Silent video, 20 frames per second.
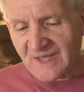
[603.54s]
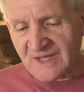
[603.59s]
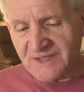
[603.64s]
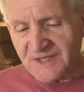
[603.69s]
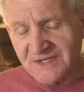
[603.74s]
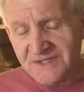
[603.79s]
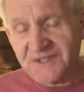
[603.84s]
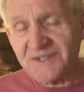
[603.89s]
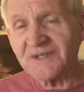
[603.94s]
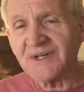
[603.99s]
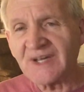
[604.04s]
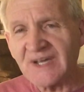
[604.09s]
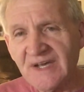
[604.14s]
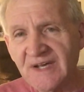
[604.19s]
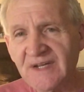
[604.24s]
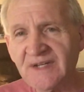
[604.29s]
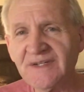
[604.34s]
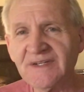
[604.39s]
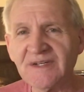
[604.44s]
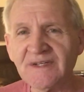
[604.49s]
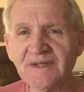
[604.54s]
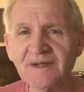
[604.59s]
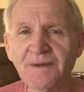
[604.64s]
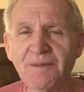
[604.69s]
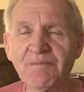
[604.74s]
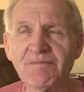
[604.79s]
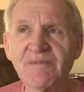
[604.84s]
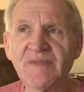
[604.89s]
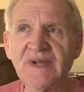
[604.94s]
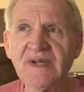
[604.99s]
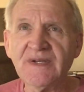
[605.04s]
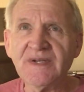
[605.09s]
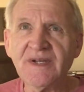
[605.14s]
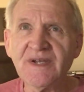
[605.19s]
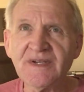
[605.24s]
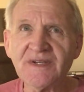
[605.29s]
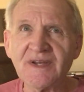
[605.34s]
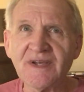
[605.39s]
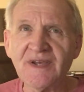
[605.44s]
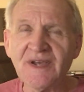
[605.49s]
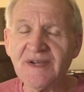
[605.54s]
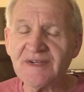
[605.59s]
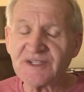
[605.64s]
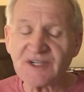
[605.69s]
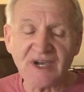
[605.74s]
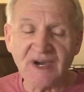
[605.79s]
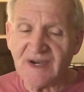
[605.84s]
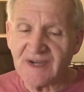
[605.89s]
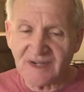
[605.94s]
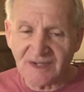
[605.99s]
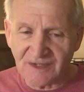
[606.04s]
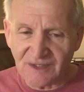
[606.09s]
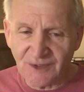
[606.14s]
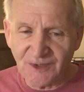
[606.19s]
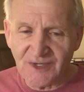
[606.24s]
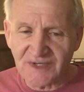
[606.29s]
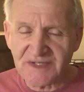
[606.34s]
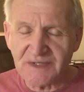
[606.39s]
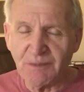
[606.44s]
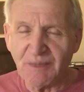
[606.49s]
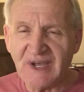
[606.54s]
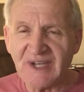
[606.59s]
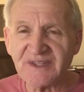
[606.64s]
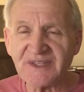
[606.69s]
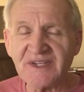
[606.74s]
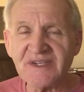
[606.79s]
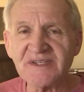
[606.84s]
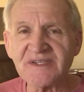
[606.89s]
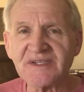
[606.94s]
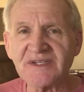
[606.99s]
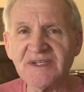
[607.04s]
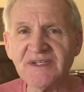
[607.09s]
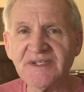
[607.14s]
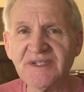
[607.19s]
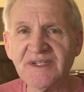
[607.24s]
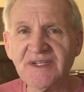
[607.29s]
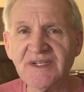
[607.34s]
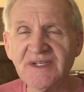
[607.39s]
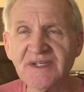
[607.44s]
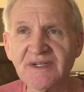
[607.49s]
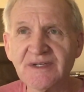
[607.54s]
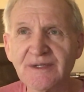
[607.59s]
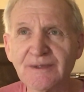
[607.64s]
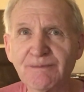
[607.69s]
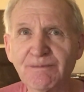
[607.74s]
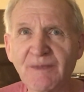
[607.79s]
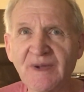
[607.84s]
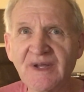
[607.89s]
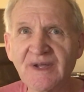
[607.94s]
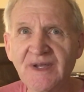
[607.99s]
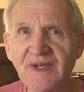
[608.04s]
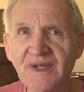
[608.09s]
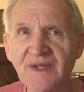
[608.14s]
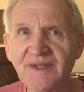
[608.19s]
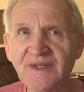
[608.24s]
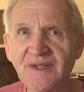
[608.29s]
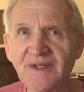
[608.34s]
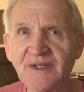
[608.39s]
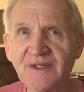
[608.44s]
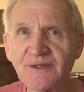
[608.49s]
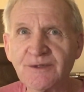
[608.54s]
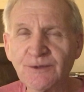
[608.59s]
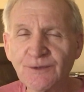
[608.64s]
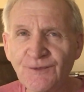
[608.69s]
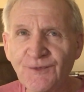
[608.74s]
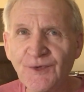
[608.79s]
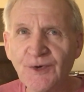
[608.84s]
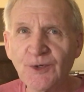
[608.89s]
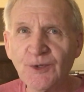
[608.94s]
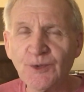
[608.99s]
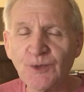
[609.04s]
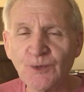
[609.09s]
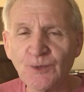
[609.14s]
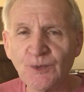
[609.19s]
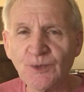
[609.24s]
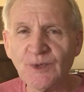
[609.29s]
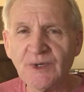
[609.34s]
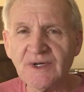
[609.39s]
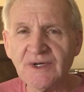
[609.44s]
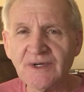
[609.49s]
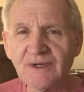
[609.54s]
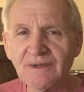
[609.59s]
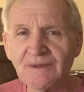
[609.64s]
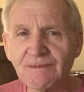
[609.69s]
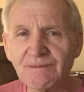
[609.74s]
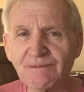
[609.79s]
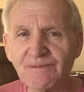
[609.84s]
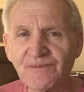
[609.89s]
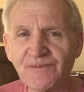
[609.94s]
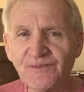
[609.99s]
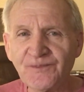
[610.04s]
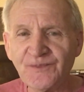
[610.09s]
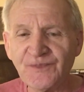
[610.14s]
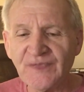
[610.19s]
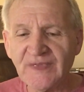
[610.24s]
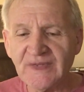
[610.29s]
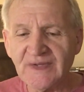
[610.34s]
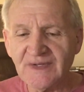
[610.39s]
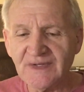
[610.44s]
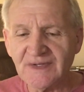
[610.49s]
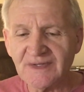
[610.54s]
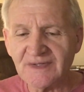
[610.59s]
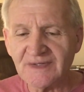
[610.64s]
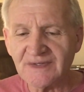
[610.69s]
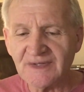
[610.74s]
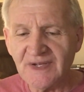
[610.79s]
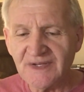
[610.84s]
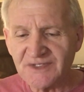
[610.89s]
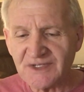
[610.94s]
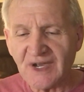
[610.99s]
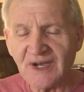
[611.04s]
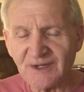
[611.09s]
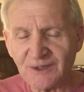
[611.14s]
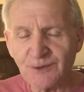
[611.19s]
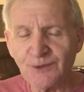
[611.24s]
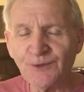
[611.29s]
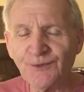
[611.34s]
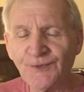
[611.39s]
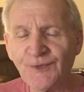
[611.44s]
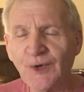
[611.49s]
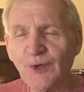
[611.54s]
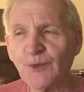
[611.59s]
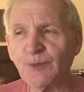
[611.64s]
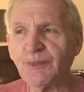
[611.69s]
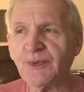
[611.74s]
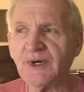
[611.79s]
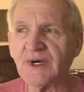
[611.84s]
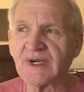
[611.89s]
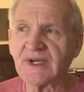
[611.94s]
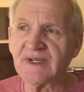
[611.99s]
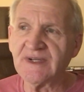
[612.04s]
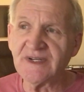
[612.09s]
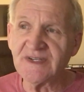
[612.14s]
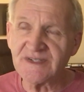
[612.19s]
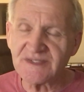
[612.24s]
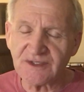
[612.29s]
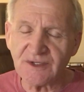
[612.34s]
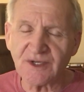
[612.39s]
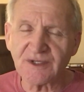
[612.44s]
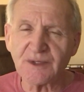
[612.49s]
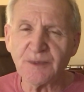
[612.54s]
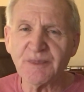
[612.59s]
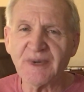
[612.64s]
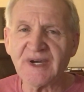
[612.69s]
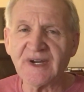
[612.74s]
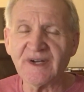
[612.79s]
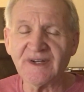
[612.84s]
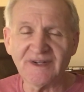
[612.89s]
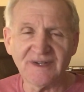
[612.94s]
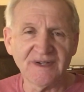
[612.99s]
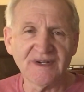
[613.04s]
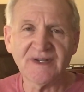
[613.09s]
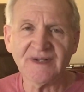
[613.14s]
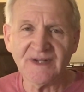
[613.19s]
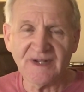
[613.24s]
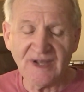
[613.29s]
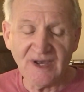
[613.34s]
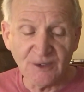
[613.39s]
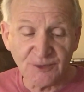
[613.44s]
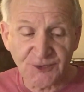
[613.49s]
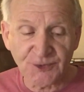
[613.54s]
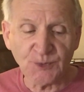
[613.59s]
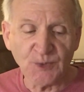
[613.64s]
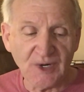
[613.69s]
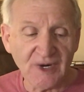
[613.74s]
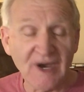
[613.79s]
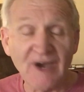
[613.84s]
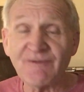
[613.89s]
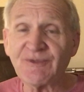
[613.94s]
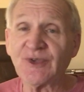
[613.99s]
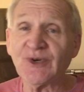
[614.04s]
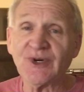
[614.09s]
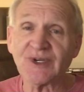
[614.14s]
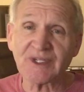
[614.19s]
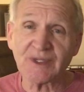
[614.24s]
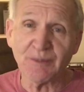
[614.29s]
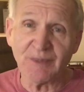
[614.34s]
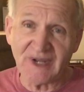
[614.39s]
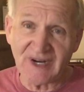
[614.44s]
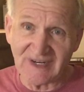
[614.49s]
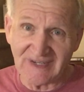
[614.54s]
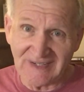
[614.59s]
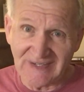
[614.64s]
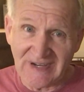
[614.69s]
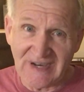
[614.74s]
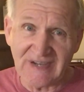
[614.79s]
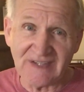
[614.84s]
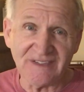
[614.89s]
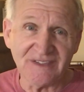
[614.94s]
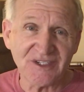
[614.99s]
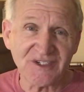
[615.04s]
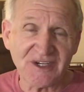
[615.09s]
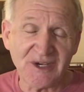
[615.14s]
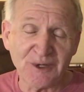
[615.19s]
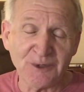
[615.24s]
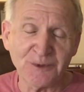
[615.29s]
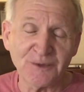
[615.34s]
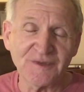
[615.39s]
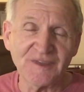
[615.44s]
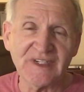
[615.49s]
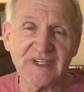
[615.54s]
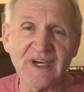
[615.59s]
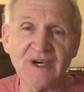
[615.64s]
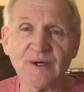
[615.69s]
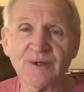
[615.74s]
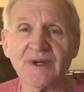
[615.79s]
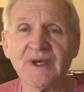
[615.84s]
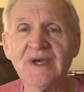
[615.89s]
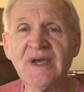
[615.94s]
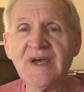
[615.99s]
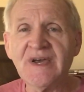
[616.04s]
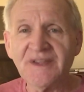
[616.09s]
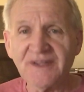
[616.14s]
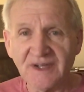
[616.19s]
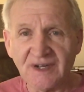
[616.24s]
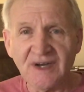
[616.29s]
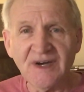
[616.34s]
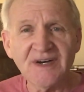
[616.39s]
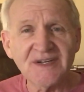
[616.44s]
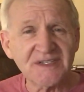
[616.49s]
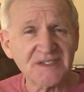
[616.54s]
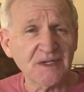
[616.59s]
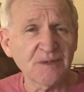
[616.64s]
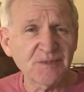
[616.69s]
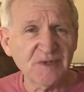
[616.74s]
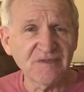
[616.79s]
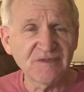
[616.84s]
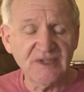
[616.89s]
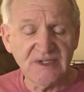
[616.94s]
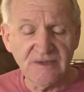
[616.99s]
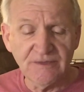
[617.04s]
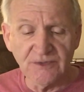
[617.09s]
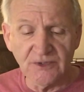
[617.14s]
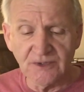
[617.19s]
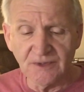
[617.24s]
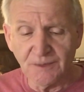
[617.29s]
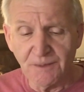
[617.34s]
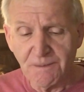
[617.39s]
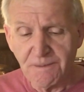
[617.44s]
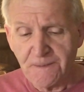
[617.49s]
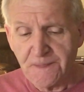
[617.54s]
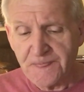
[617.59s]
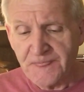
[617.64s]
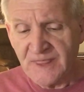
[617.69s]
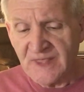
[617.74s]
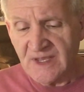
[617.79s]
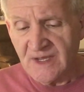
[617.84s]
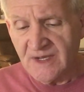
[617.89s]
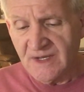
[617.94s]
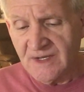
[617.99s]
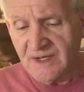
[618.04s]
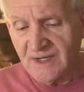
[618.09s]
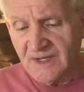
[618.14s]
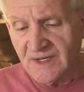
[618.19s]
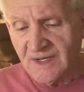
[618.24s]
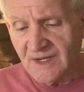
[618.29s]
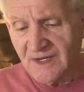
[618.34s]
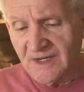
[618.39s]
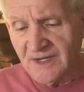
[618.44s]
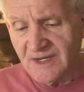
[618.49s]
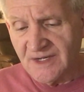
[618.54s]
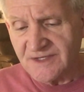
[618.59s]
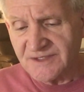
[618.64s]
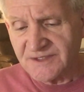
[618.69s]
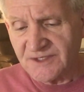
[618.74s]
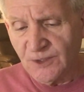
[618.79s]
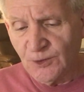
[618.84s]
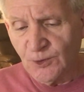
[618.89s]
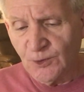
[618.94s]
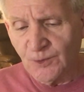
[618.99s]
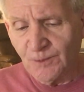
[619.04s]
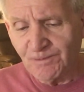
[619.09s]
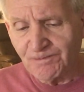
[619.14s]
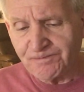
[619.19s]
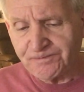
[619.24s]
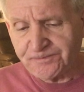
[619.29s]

this again, and Hitchcock talks about this in the uh, in the Truffaut uh, uh, Hitchcock Truffaut book, and he's talked about it elsewhere. I've talked about it a lot in Shadow of a Doubt, the concept of evil. Uh, so